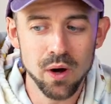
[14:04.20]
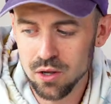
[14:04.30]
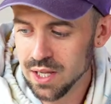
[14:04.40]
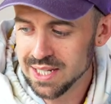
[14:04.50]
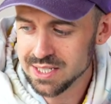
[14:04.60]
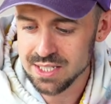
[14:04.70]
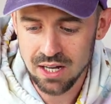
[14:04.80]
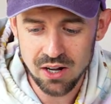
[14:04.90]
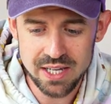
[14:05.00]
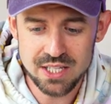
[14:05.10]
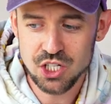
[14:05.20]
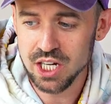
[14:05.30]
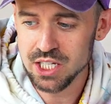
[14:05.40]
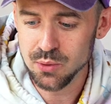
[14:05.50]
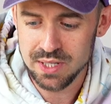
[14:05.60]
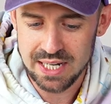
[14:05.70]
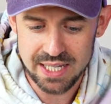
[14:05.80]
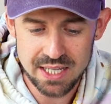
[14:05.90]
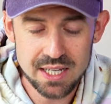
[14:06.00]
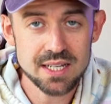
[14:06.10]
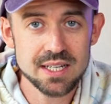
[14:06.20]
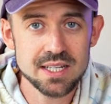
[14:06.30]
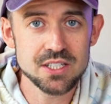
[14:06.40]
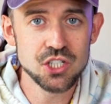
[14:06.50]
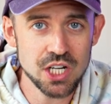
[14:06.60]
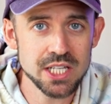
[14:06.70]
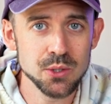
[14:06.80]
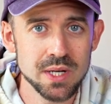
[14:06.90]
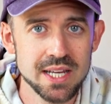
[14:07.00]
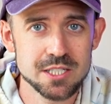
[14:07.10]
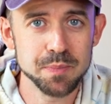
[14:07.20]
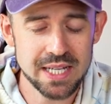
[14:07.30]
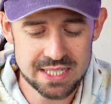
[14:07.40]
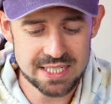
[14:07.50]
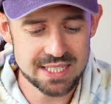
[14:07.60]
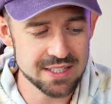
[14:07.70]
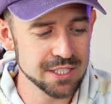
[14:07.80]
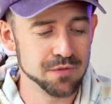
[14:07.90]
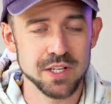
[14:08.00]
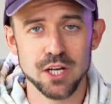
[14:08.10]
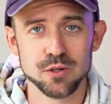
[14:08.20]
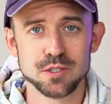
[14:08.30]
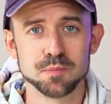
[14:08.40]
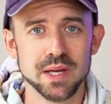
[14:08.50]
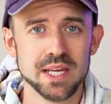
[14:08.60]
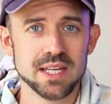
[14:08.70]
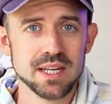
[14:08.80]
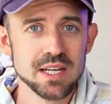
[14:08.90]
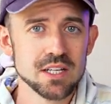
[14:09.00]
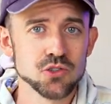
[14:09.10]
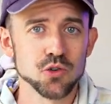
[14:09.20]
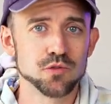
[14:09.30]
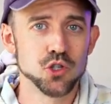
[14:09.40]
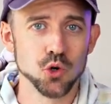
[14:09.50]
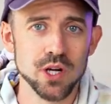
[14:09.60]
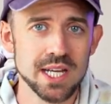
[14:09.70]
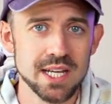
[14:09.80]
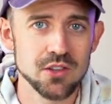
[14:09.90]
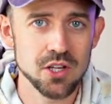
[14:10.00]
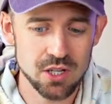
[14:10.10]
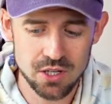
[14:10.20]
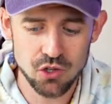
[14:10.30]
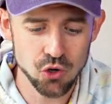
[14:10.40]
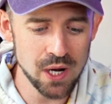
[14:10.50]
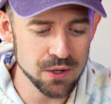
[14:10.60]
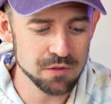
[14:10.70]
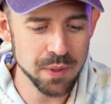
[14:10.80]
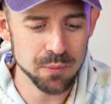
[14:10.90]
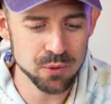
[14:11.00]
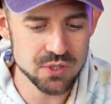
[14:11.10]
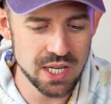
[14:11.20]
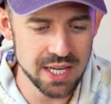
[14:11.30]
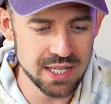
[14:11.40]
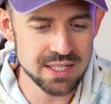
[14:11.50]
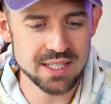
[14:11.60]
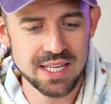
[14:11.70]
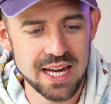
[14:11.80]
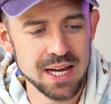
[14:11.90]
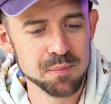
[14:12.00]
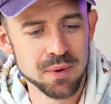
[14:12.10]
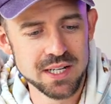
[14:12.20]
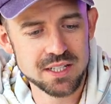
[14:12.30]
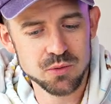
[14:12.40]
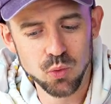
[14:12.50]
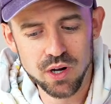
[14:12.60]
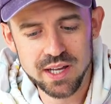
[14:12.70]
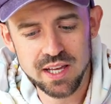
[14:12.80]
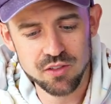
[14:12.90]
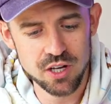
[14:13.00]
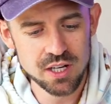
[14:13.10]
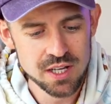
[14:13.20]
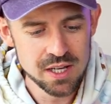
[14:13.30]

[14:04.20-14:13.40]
well, listen, I genuinely expected this video to be sort of joining the crowd of people saying, yeah, mine doesn't work either,